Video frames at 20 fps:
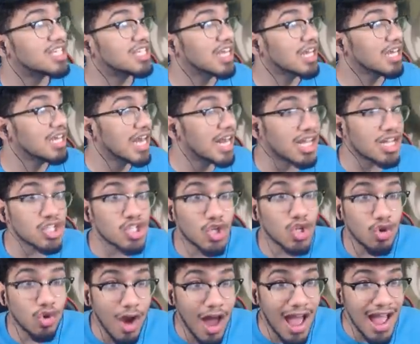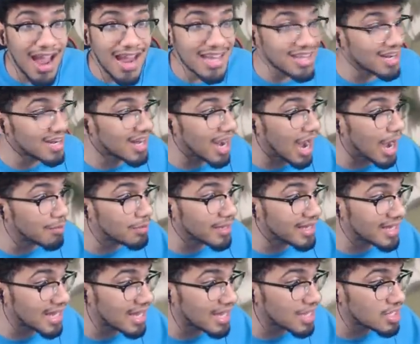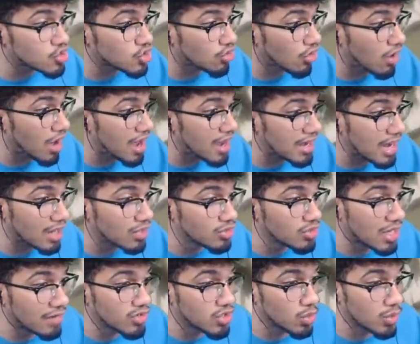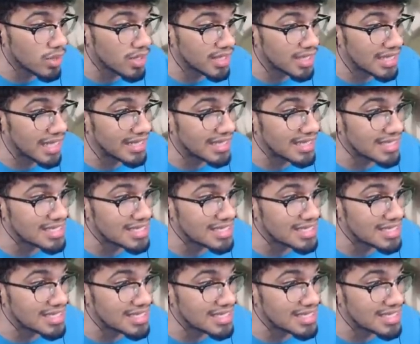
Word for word: the nigga's crying, the Goblin King is crying. I'll never do anything like this